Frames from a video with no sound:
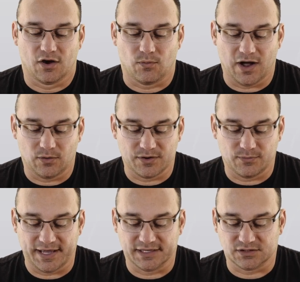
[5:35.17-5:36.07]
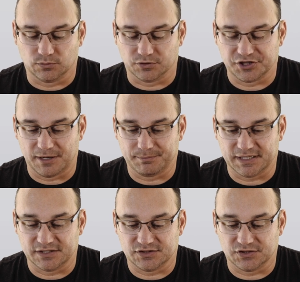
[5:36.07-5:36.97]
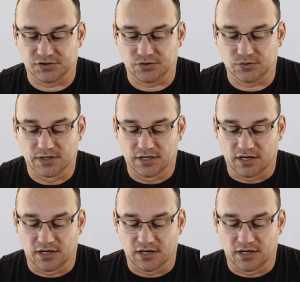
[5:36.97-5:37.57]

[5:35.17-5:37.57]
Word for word: While we wait, we'll jump into